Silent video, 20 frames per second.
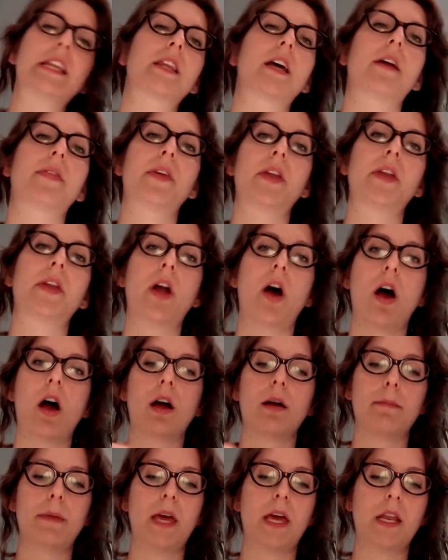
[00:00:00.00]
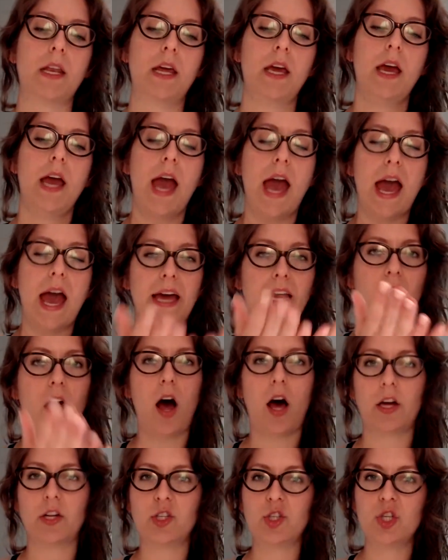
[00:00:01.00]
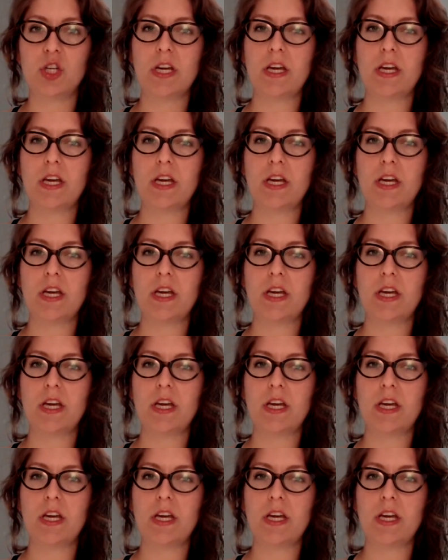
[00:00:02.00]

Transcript: I originally thought that Armin